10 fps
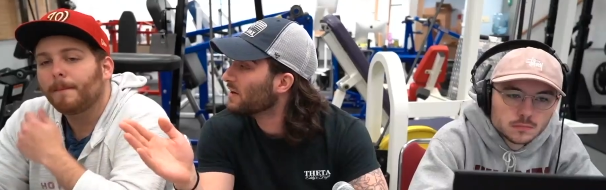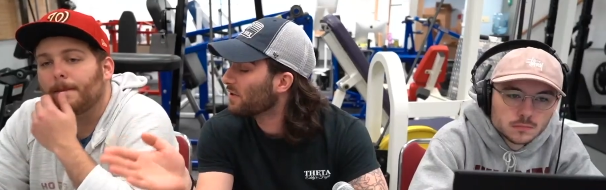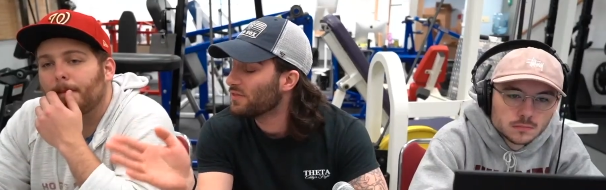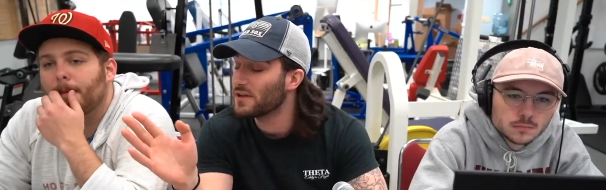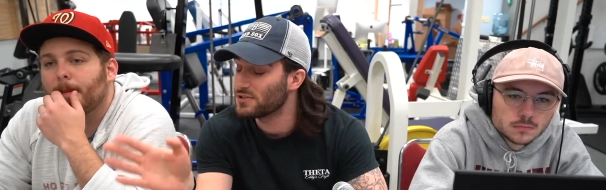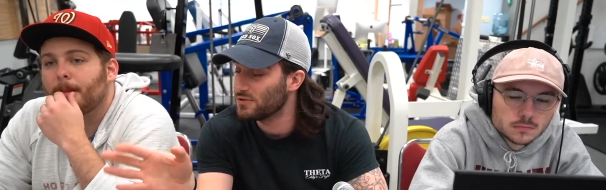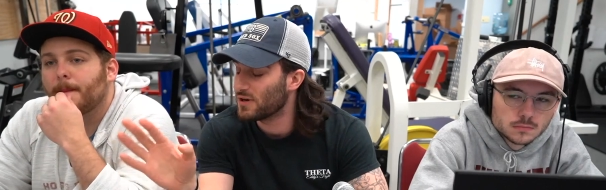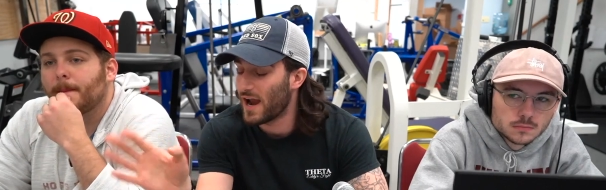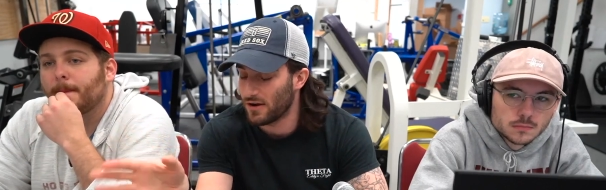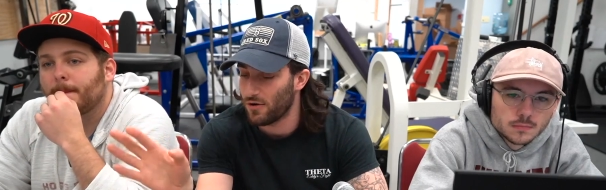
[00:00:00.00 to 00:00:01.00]
Speaker 1: Another thing
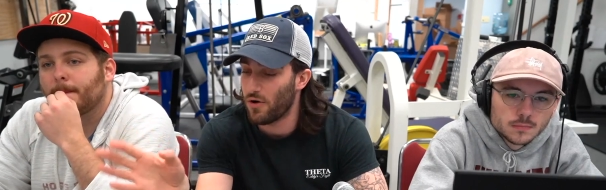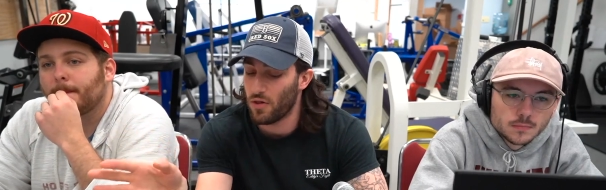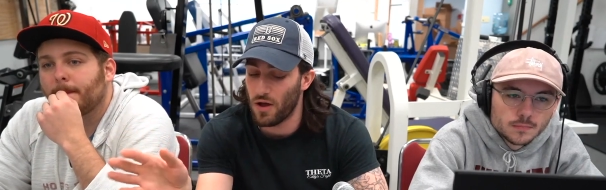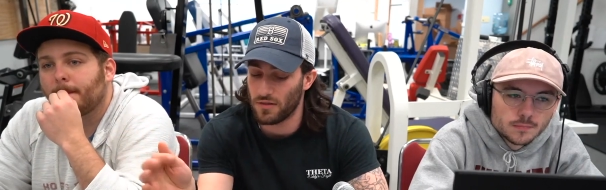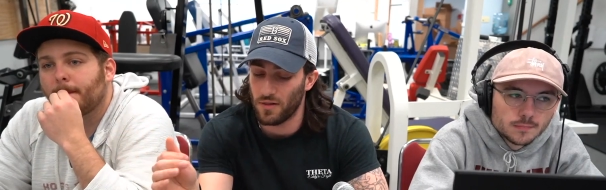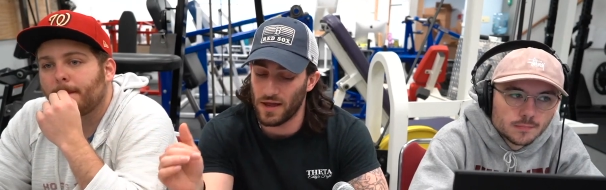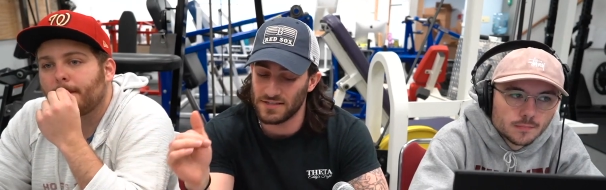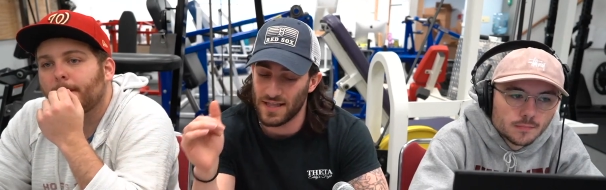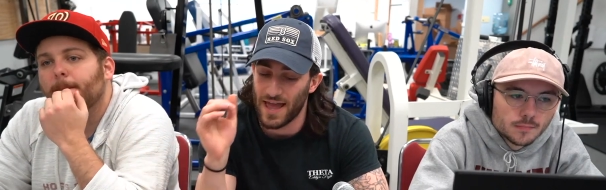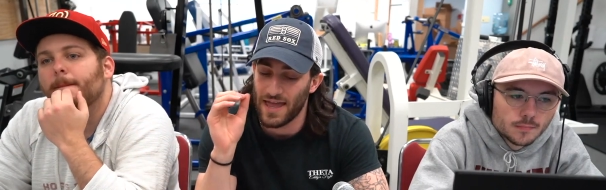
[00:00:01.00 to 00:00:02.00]
too, kind of going along the
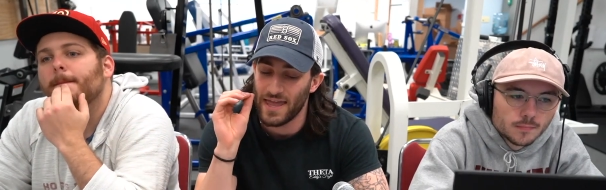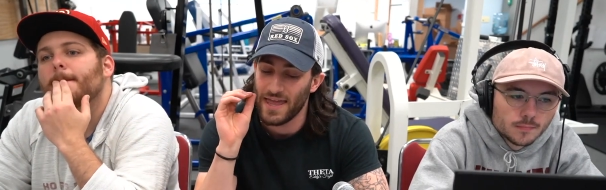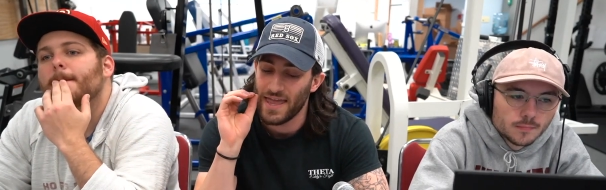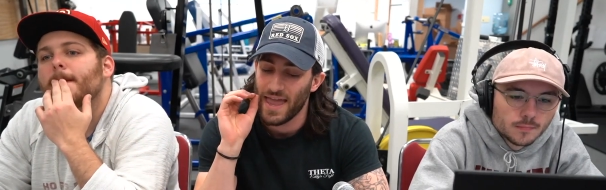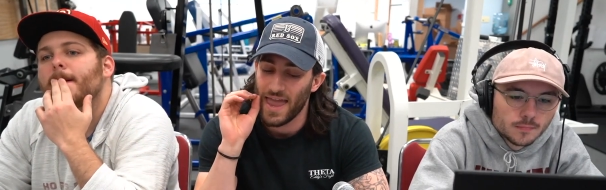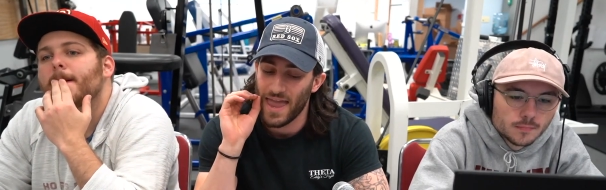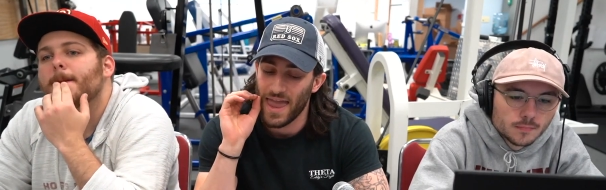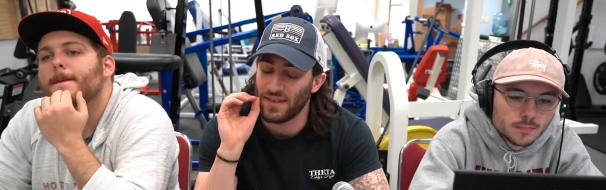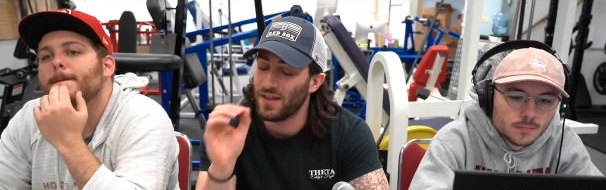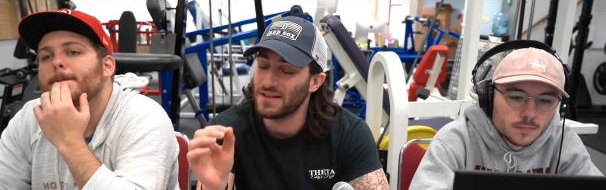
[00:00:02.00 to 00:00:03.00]
lines of that,
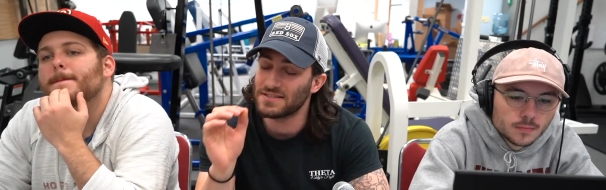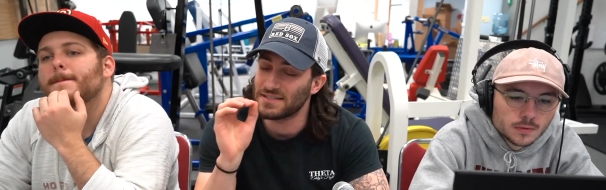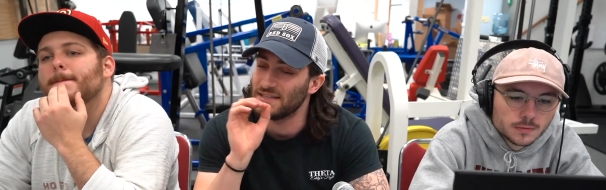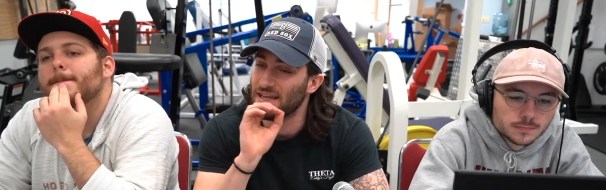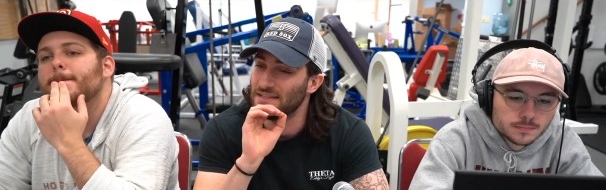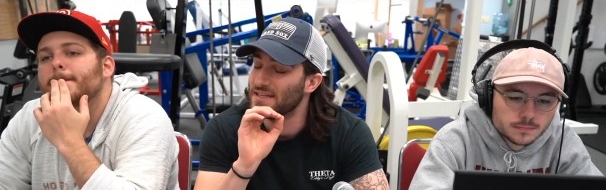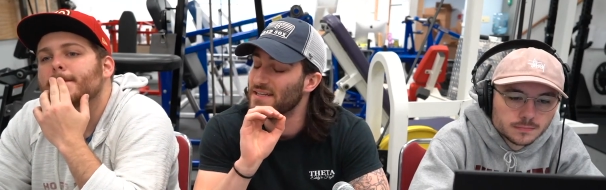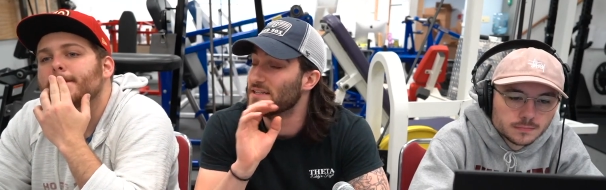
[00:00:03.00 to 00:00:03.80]
unless he he